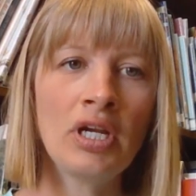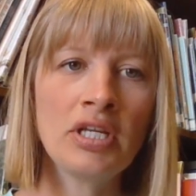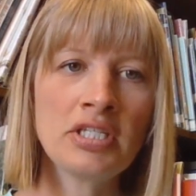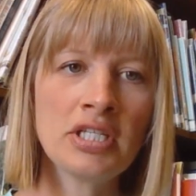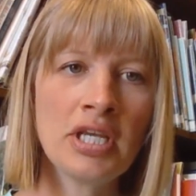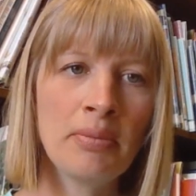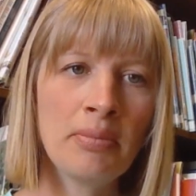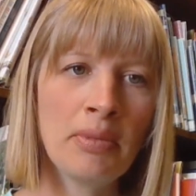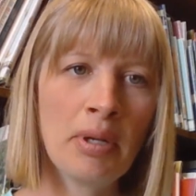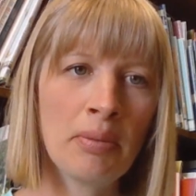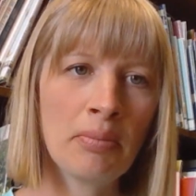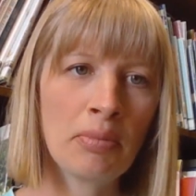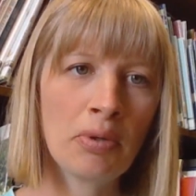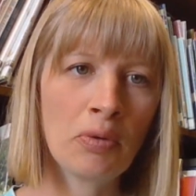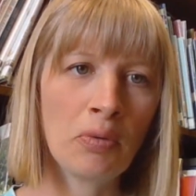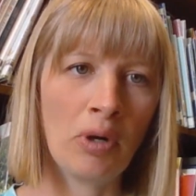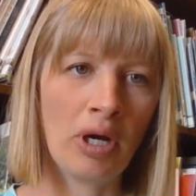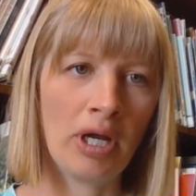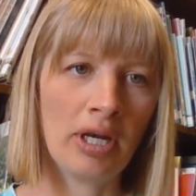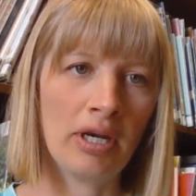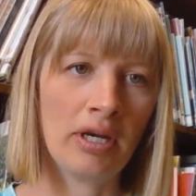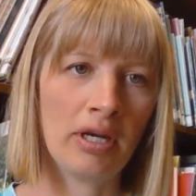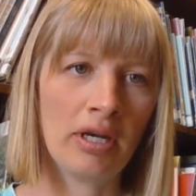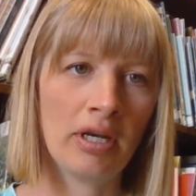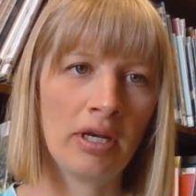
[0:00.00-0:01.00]
Tip number
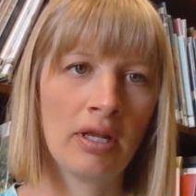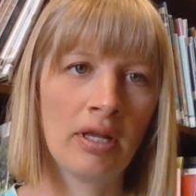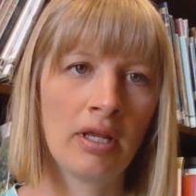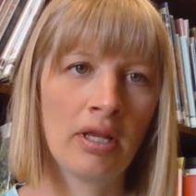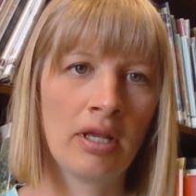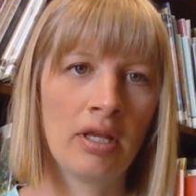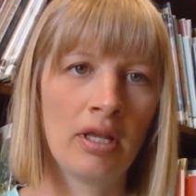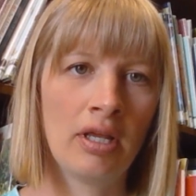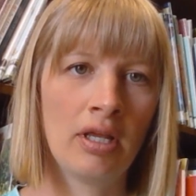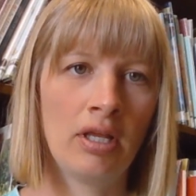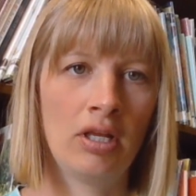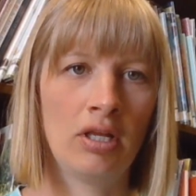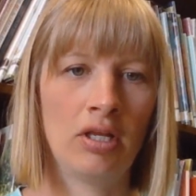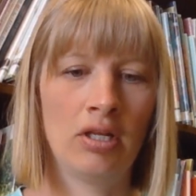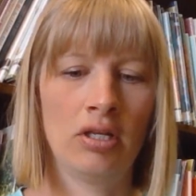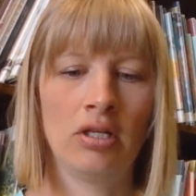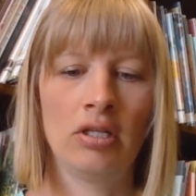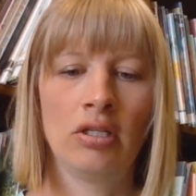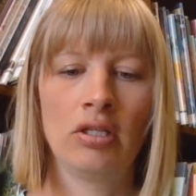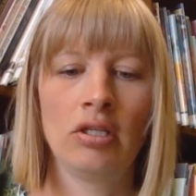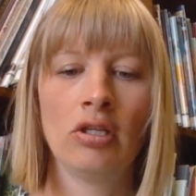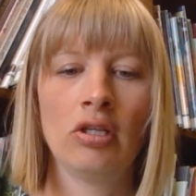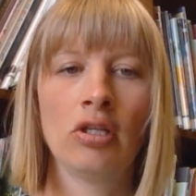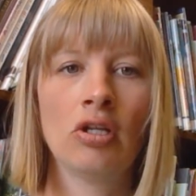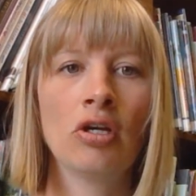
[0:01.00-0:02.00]
1,
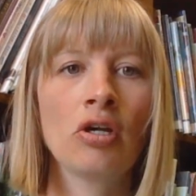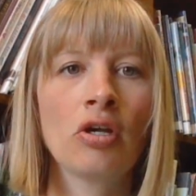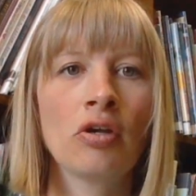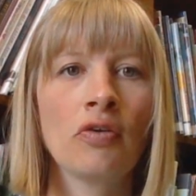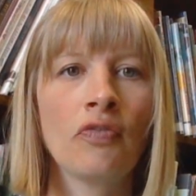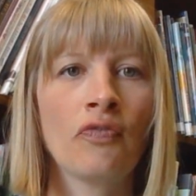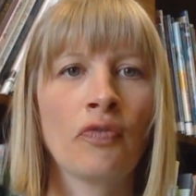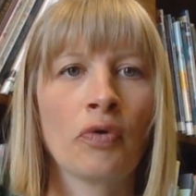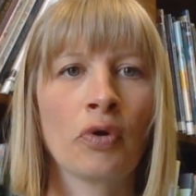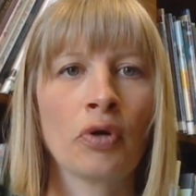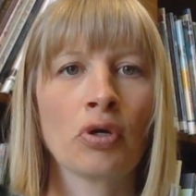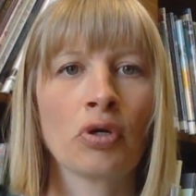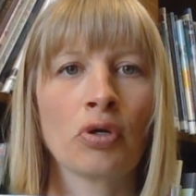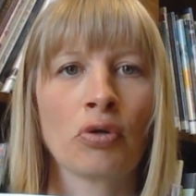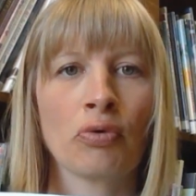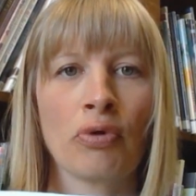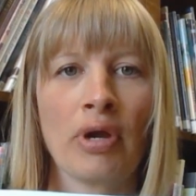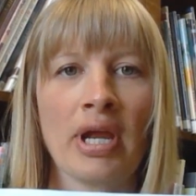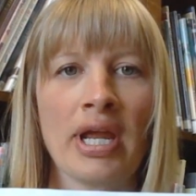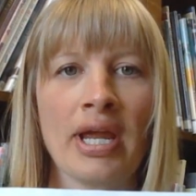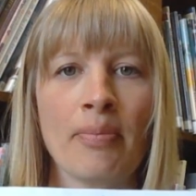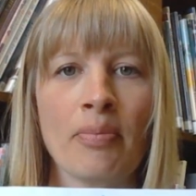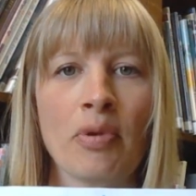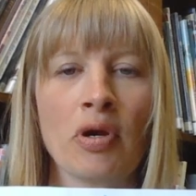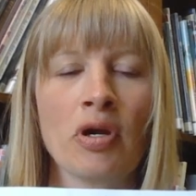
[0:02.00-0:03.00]
look for
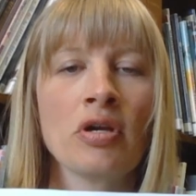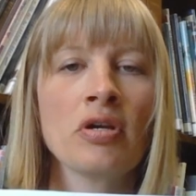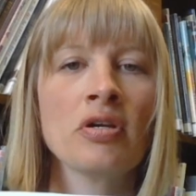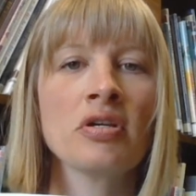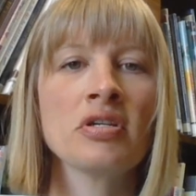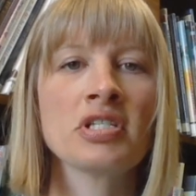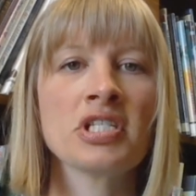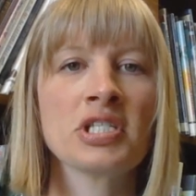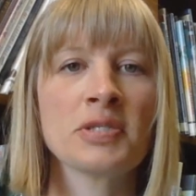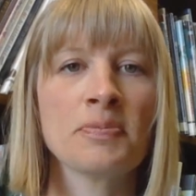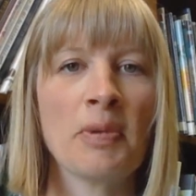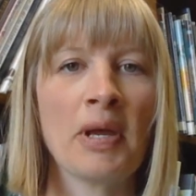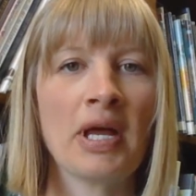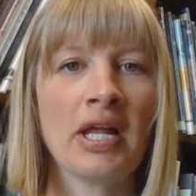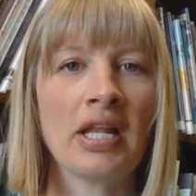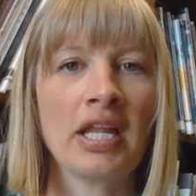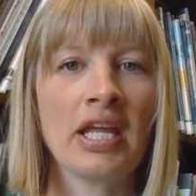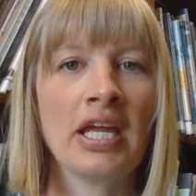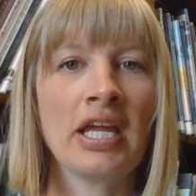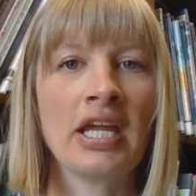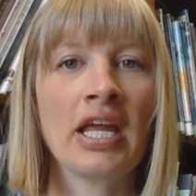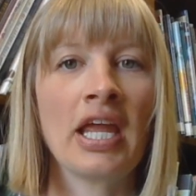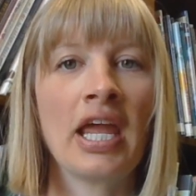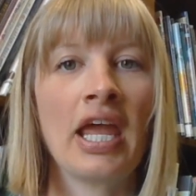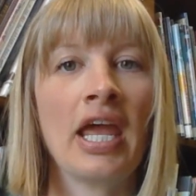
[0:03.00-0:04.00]
grammar,
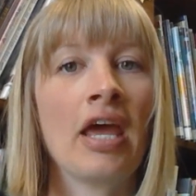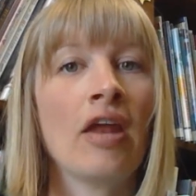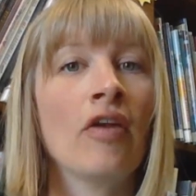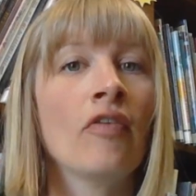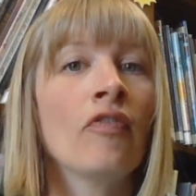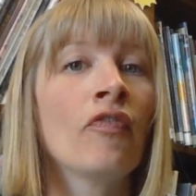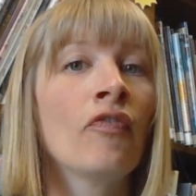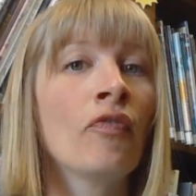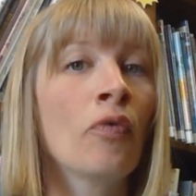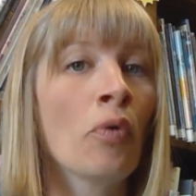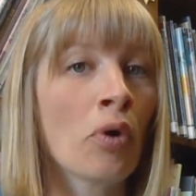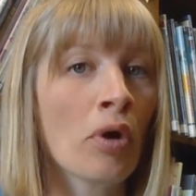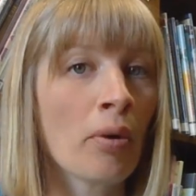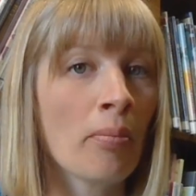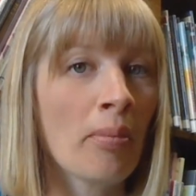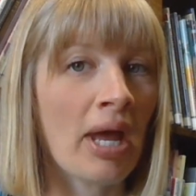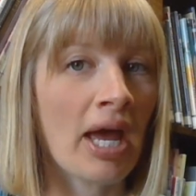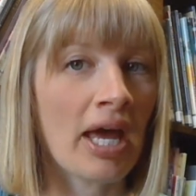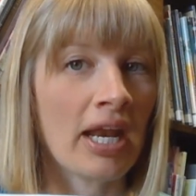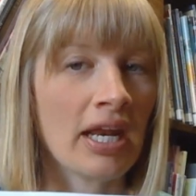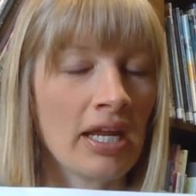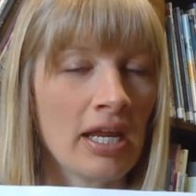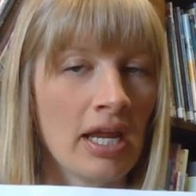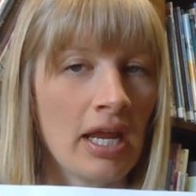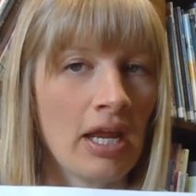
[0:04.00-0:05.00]
spelling, and
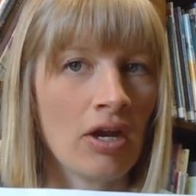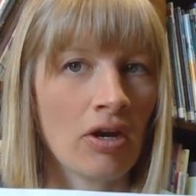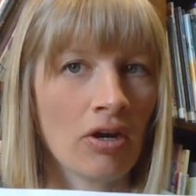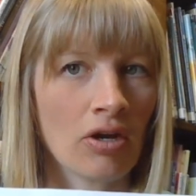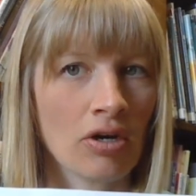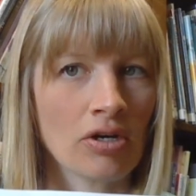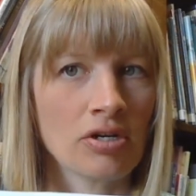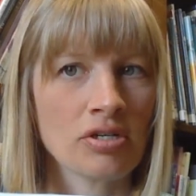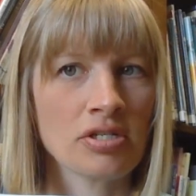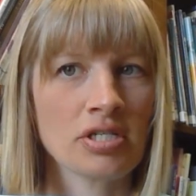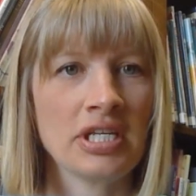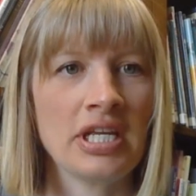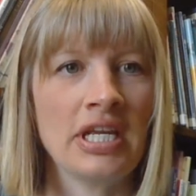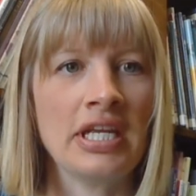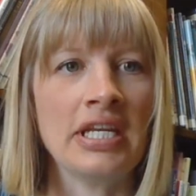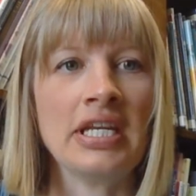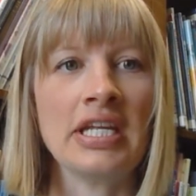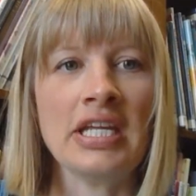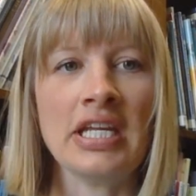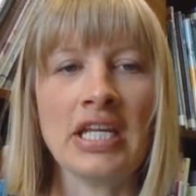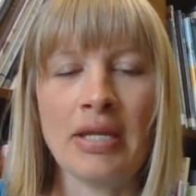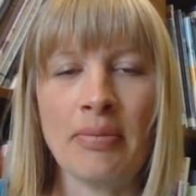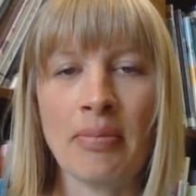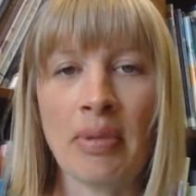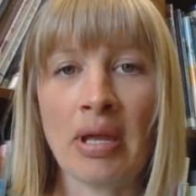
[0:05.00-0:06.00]
formatting errors
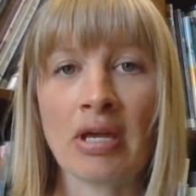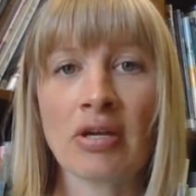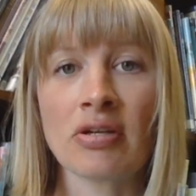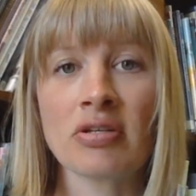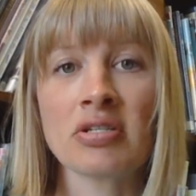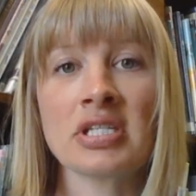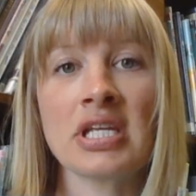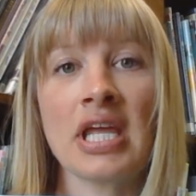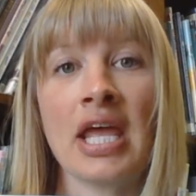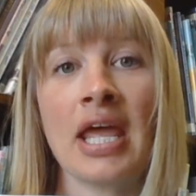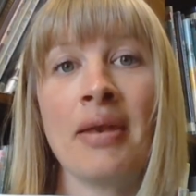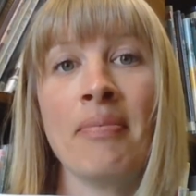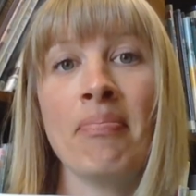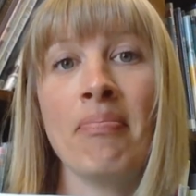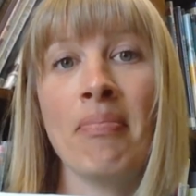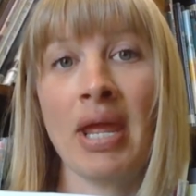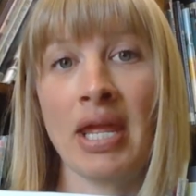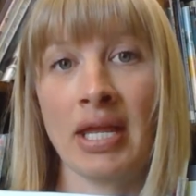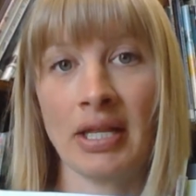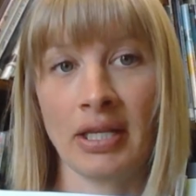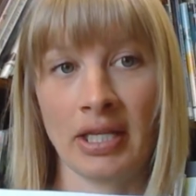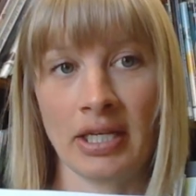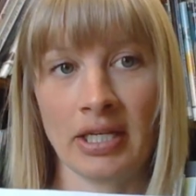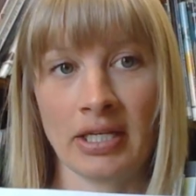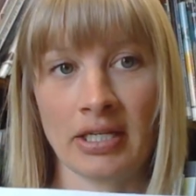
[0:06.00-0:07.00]
in emails and
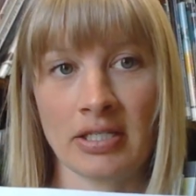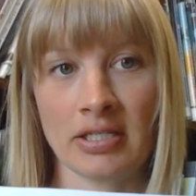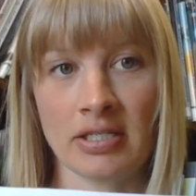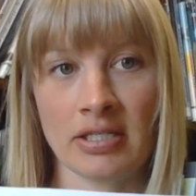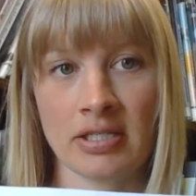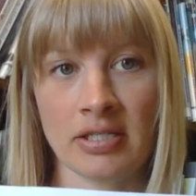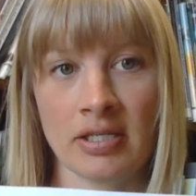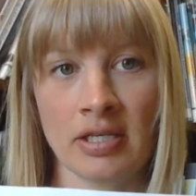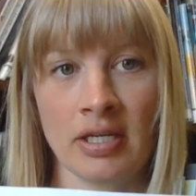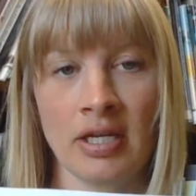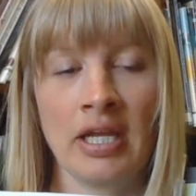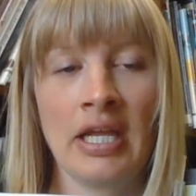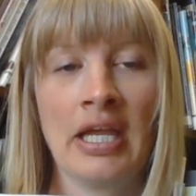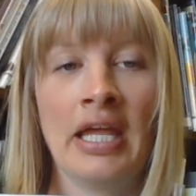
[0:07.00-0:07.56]
mailings.